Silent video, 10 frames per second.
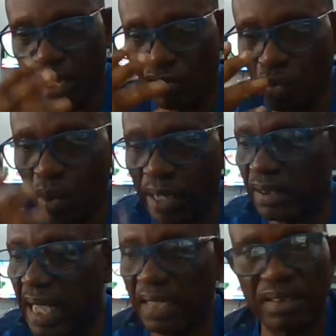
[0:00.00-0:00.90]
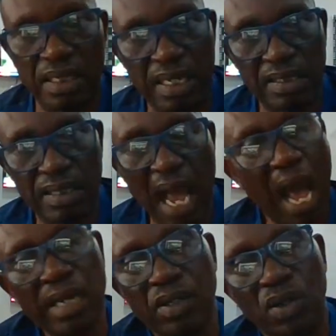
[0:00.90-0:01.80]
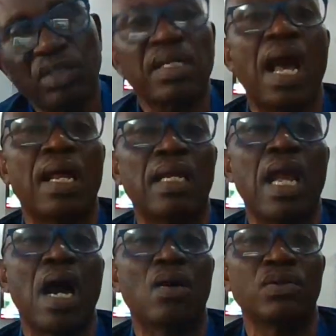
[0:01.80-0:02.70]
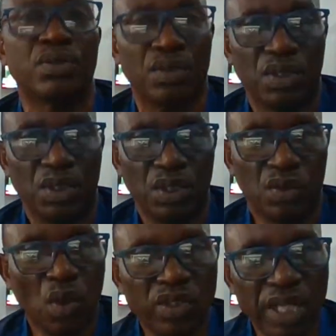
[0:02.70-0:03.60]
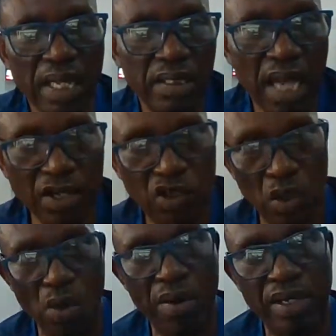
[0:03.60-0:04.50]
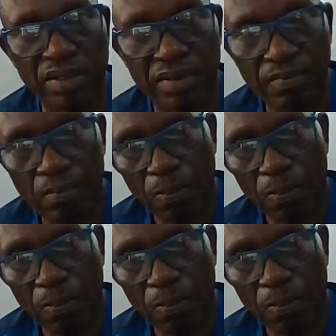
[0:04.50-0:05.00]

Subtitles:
his witnesses are not allowed to change their stories.